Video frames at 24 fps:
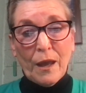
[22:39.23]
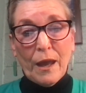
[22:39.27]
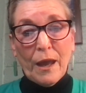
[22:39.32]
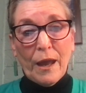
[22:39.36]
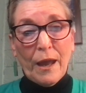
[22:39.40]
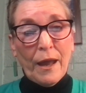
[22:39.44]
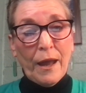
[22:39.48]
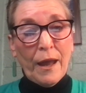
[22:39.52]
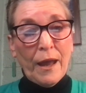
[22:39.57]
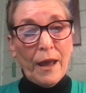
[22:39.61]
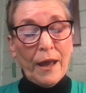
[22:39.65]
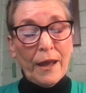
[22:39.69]

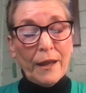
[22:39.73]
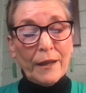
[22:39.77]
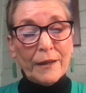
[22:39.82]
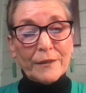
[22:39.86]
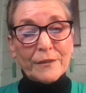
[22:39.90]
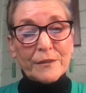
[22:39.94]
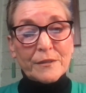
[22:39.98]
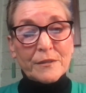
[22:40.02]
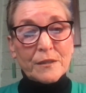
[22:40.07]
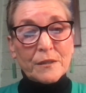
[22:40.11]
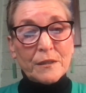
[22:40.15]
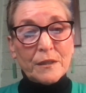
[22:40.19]

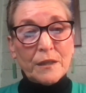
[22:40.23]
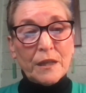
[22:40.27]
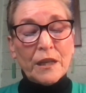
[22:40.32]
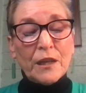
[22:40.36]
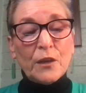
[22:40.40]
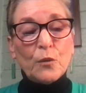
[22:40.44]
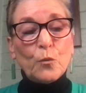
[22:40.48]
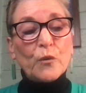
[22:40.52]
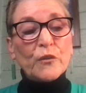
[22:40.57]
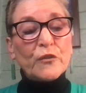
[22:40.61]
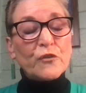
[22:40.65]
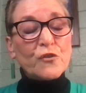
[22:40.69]
and he
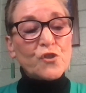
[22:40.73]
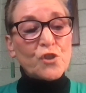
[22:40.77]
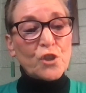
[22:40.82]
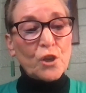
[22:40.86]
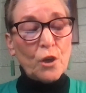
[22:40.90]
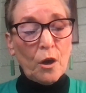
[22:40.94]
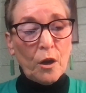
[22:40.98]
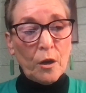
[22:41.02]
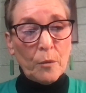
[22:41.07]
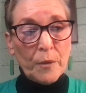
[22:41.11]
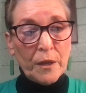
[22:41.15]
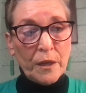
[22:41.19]
was
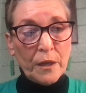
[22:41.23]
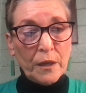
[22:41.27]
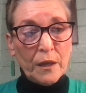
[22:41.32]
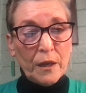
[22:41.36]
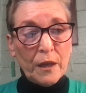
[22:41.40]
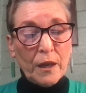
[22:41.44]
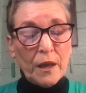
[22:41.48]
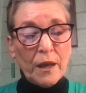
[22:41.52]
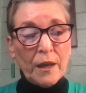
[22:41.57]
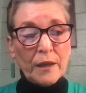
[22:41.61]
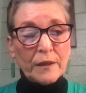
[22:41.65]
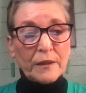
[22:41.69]
charming
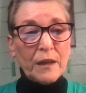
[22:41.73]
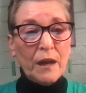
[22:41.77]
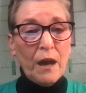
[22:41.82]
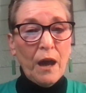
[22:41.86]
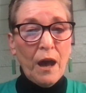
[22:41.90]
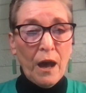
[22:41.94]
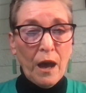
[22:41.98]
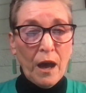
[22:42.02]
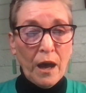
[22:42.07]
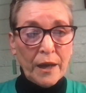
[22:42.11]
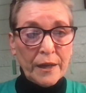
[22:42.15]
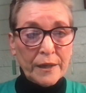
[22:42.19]
and
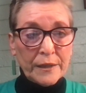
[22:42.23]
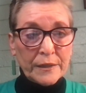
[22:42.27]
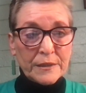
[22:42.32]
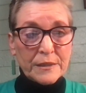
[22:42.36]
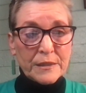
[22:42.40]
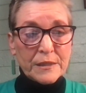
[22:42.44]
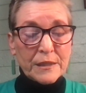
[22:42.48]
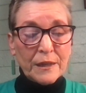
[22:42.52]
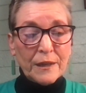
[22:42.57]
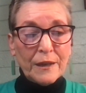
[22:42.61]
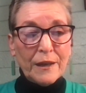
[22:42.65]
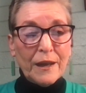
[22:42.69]
kind.
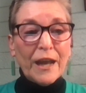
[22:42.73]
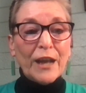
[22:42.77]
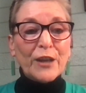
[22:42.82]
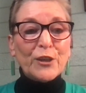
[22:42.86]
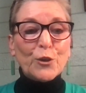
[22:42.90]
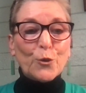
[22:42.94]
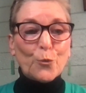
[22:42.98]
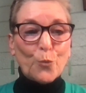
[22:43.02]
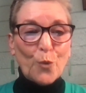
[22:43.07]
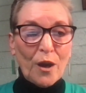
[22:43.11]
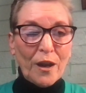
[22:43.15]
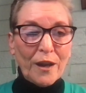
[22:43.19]
And you're
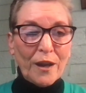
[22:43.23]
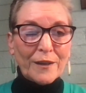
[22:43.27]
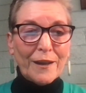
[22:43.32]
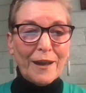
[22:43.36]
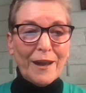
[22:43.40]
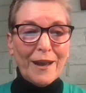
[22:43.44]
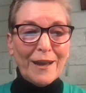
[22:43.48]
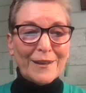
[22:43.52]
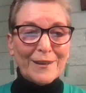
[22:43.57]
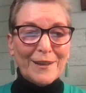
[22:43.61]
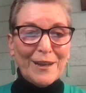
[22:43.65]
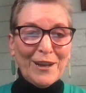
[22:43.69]
right,
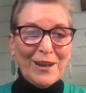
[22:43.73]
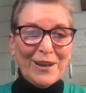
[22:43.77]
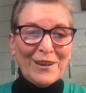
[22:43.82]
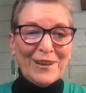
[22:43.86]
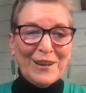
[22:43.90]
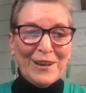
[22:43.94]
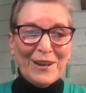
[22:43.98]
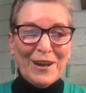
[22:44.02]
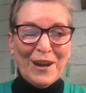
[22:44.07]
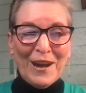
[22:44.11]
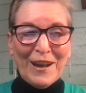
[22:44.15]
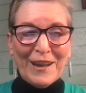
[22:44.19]

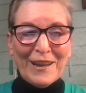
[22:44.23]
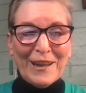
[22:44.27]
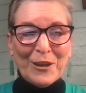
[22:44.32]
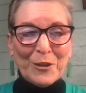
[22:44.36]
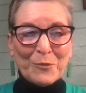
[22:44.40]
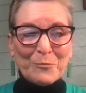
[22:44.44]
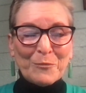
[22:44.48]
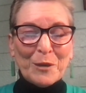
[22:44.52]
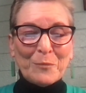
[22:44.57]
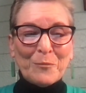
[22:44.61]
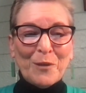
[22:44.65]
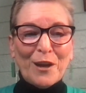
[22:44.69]
I held
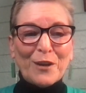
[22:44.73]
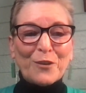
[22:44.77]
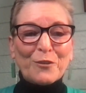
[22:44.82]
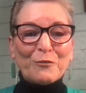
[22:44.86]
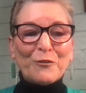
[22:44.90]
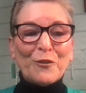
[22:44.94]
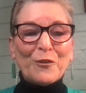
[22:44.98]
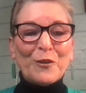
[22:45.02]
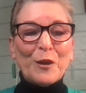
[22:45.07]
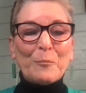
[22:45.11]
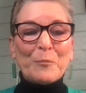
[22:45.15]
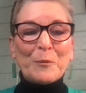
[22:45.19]
my
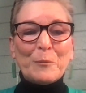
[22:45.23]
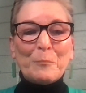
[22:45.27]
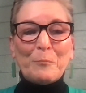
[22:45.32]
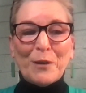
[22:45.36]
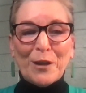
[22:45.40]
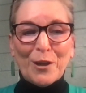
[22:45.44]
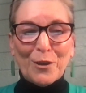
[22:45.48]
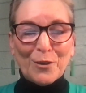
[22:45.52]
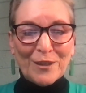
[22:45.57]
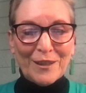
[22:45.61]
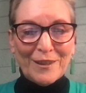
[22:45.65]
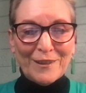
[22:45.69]
microphone up and
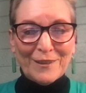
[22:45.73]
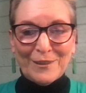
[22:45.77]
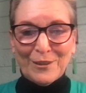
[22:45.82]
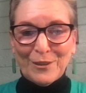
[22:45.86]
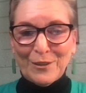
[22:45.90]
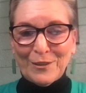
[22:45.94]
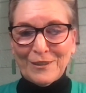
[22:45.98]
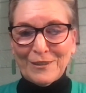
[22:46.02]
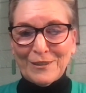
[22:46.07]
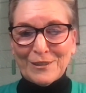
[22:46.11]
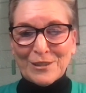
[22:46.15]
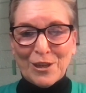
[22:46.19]
barely
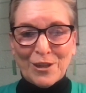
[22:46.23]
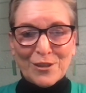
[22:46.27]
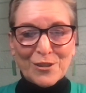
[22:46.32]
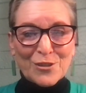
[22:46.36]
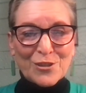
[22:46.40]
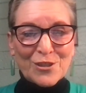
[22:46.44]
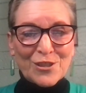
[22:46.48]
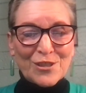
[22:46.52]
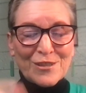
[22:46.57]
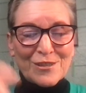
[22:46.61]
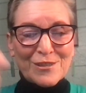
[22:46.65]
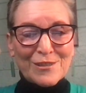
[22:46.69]
touched
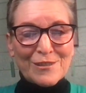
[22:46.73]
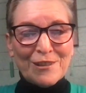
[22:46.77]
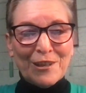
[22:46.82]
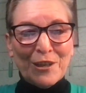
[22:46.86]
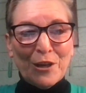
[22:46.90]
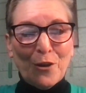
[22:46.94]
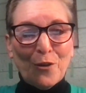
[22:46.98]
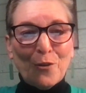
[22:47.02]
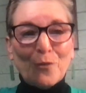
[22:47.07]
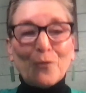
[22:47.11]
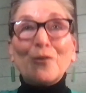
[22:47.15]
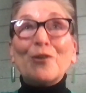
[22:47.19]
his,
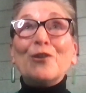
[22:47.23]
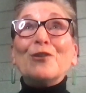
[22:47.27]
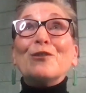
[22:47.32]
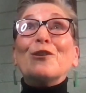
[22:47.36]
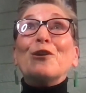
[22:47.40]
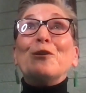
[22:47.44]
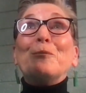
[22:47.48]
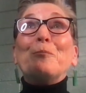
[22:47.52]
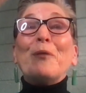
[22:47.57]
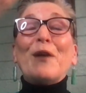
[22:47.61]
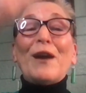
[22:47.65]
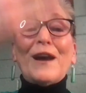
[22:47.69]

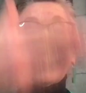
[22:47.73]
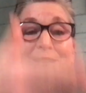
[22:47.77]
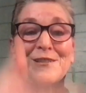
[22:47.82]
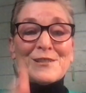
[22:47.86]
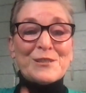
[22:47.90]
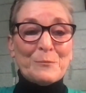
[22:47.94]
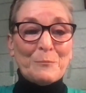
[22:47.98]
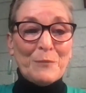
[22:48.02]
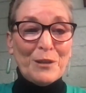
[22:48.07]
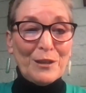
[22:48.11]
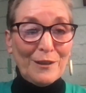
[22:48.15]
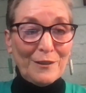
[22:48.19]
could pass
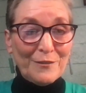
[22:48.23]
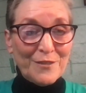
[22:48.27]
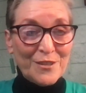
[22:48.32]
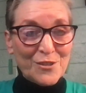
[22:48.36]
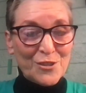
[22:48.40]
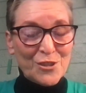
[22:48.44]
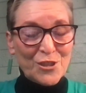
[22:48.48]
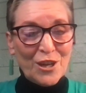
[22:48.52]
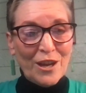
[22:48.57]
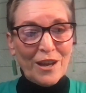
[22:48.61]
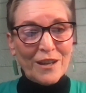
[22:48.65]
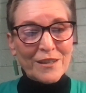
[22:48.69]
the middle of his
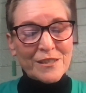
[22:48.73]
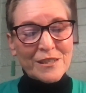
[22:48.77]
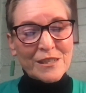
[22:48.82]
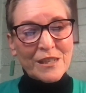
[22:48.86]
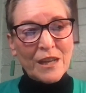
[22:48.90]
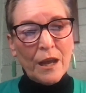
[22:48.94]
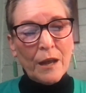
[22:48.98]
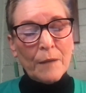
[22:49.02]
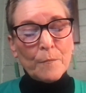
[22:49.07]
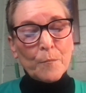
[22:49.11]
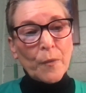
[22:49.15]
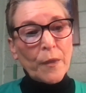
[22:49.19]
chest.
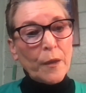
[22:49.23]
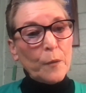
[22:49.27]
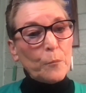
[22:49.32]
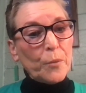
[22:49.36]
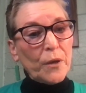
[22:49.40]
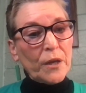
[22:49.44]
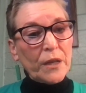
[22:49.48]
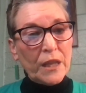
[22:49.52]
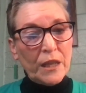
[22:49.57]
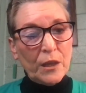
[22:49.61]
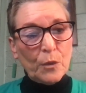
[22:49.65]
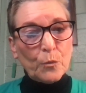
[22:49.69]

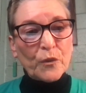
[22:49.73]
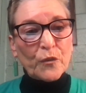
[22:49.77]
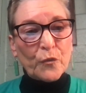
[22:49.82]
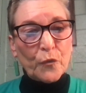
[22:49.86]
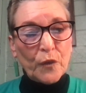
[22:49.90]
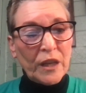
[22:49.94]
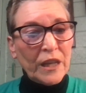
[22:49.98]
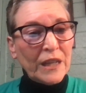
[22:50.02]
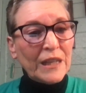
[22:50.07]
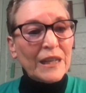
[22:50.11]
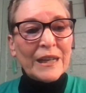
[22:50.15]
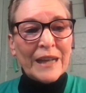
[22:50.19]
But he
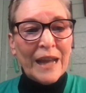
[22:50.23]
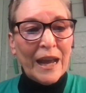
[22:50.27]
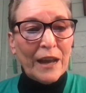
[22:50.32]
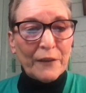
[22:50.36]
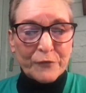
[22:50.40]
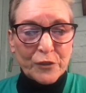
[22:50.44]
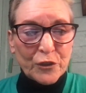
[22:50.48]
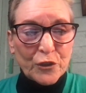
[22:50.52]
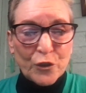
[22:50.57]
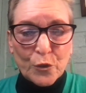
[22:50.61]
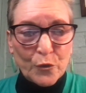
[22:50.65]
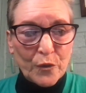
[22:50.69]
didn't have to
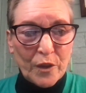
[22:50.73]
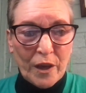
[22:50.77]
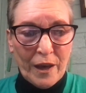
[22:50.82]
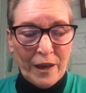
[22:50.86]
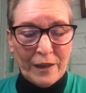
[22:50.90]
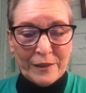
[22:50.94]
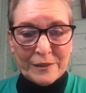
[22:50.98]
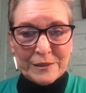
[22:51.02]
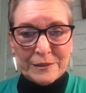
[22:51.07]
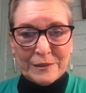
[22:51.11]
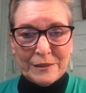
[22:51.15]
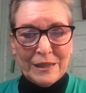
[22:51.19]
do
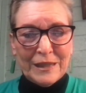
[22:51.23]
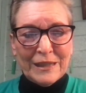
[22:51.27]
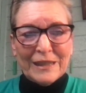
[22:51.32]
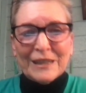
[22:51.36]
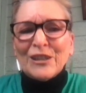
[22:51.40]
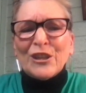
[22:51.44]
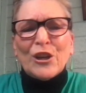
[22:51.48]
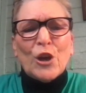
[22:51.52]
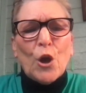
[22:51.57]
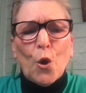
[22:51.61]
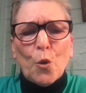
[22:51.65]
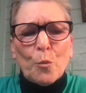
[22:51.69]
that. He didn't
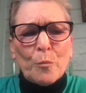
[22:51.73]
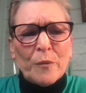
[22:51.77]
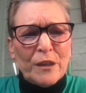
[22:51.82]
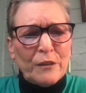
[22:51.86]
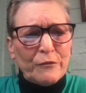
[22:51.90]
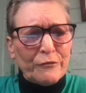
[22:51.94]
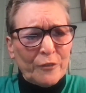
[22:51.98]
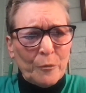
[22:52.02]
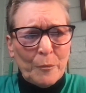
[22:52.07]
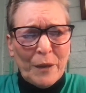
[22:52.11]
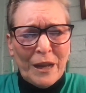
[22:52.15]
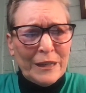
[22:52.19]
know me
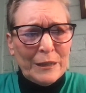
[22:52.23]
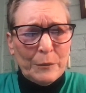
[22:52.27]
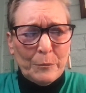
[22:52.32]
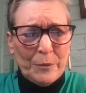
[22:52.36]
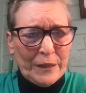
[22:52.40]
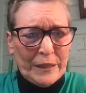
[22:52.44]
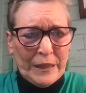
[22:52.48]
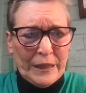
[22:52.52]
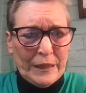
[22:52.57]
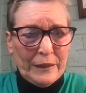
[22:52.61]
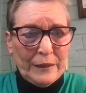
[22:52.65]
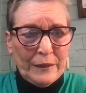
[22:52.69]
from
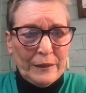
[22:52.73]
anybody,